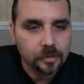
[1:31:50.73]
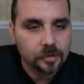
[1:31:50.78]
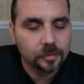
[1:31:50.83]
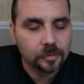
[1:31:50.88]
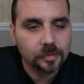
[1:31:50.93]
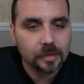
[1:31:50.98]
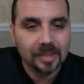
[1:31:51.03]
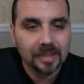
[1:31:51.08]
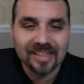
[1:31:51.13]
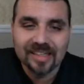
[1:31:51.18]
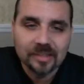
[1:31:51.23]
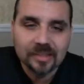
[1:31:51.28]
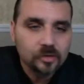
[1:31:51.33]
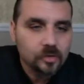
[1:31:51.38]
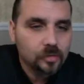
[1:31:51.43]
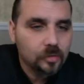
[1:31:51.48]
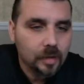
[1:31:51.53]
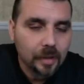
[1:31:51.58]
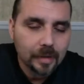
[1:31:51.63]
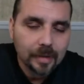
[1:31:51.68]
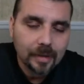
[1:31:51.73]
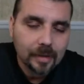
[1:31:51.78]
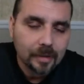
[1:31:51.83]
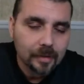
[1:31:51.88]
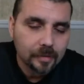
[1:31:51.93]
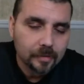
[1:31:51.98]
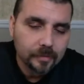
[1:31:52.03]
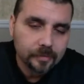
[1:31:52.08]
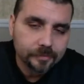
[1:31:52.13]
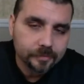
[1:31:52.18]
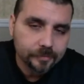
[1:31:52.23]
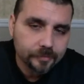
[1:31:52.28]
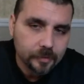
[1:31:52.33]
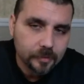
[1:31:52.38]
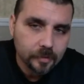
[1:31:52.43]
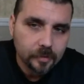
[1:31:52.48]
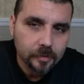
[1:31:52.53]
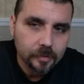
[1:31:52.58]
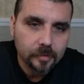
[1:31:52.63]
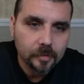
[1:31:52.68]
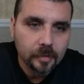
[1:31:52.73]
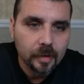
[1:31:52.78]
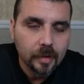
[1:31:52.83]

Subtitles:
you know what I'm saying? And I get it, you know.